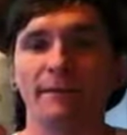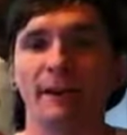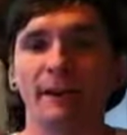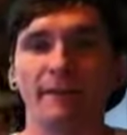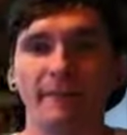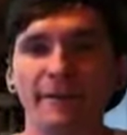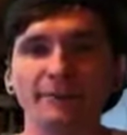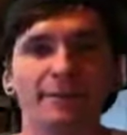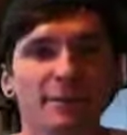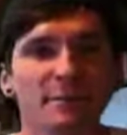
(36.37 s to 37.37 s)
I've
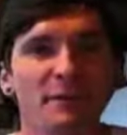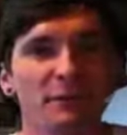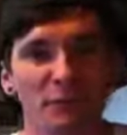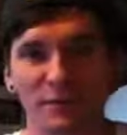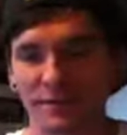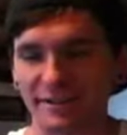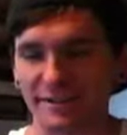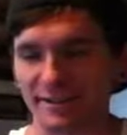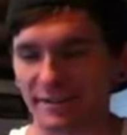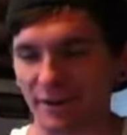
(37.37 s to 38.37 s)
never thought about doing
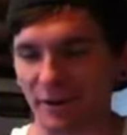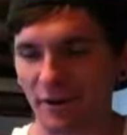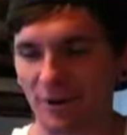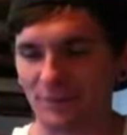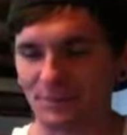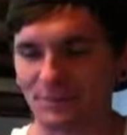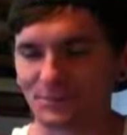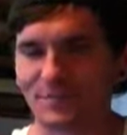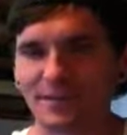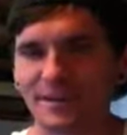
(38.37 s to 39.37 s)
this. You
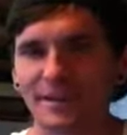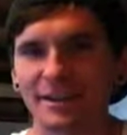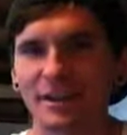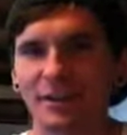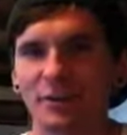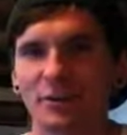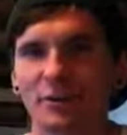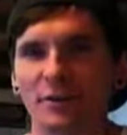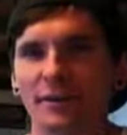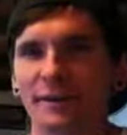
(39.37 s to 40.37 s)
know,
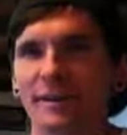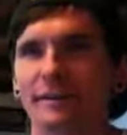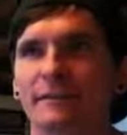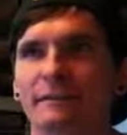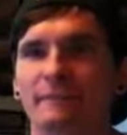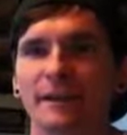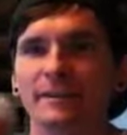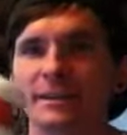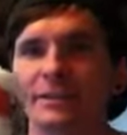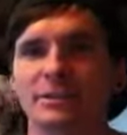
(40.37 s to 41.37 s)

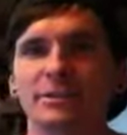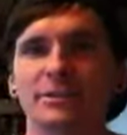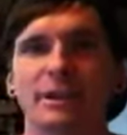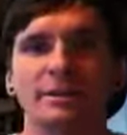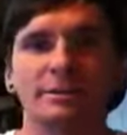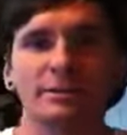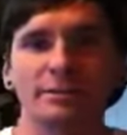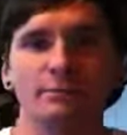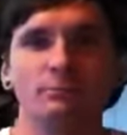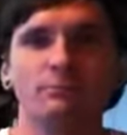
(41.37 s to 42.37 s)
Fantasia has,
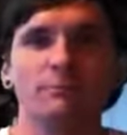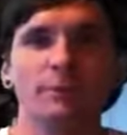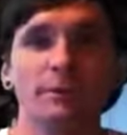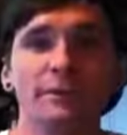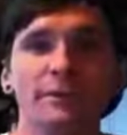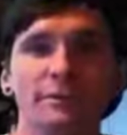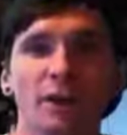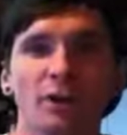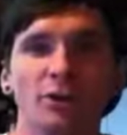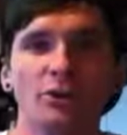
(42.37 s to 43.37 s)
at least for the
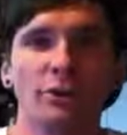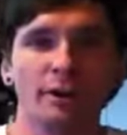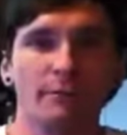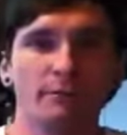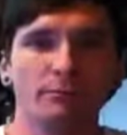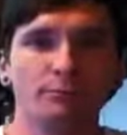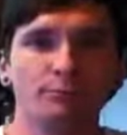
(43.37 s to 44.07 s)
100 gram